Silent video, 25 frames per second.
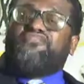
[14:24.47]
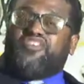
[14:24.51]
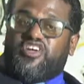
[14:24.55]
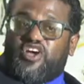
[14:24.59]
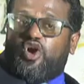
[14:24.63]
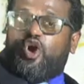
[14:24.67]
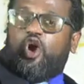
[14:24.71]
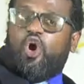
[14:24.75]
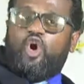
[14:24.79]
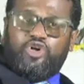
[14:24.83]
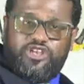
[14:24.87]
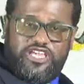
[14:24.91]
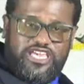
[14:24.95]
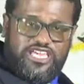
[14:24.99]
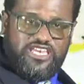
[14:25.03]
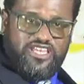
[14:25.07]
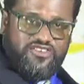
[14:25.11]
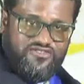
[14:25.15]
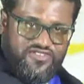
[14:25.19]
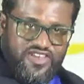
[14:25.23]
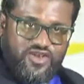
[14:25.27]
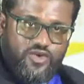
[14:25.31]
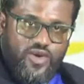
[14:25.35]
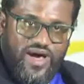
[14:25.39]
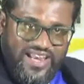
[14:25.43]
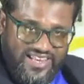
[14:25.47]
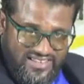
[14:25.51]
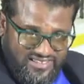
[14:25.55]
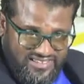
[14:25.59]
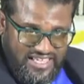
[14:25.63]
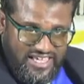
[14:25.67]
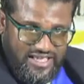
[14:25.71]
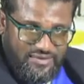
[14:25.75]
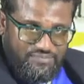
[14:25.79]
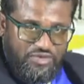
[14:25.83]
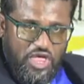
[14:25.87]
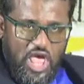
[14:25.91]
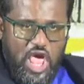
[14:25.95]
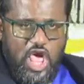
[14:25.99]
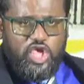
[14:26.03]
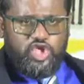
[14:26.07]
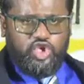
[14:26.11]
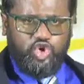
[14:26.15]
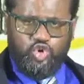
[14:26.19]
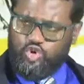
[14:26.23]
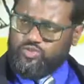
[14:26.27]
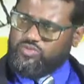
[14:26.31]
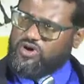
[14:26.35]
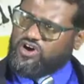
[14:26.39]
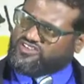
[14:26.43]
their own individuality?
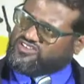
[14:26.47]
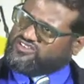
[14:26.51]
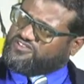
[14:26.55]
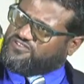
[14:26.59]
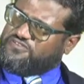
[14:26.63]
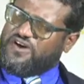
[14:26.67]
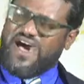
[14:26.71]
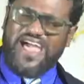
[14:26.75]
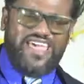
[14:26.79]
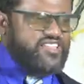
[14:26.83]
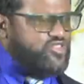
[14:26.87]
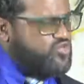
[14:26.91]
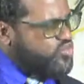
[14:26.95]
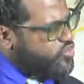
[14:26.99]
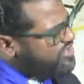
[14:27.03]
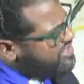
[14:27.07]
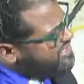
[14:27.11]
You must fight with